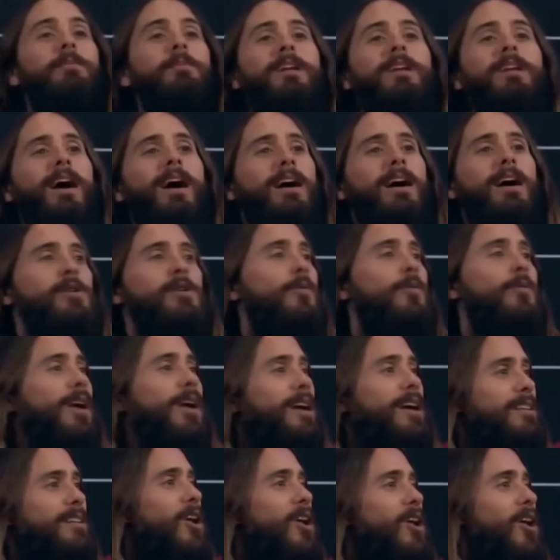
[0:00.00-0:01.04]
I mean, Ayn
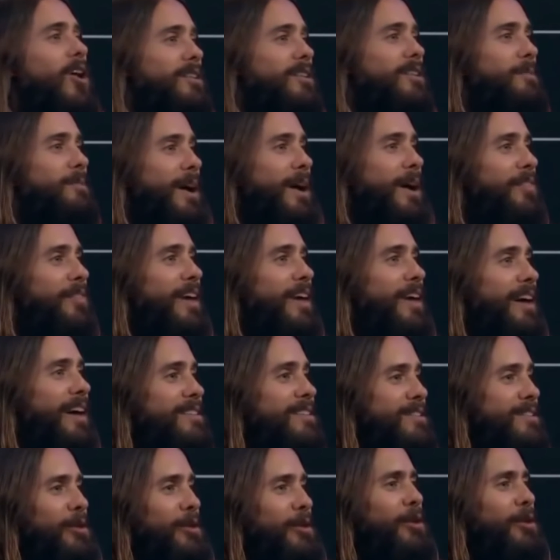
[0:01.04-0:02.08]
Rand talks about that
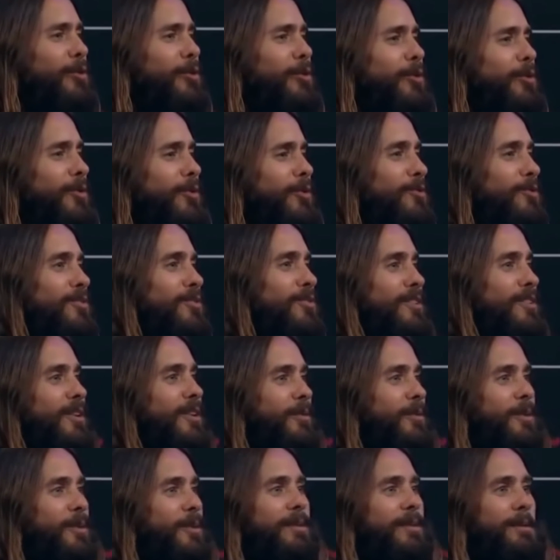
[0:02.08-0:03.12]
as the looters, you
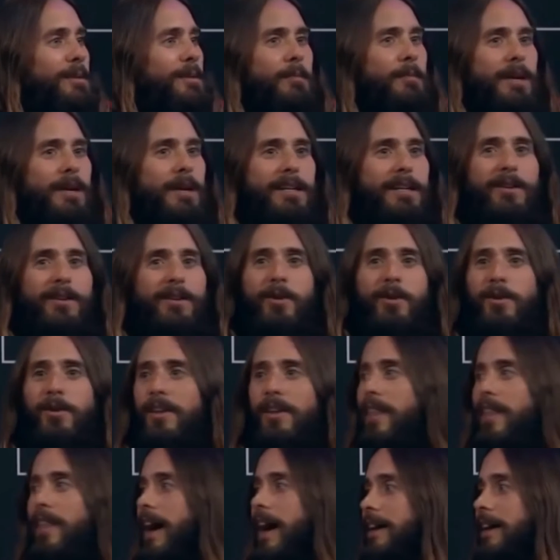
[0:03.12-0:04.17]
know, we can debate her
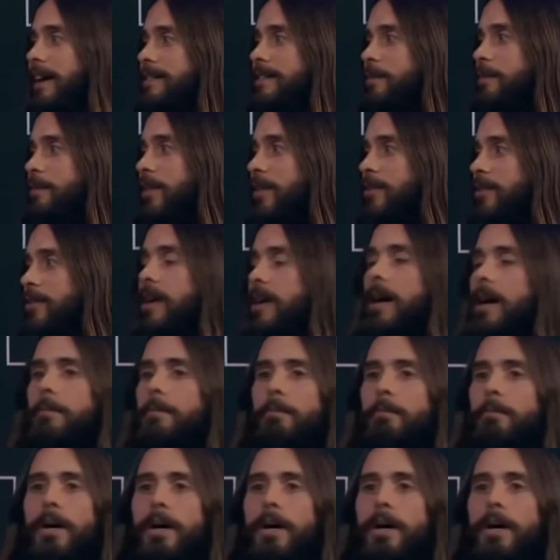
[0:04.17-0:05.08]
and that some other time.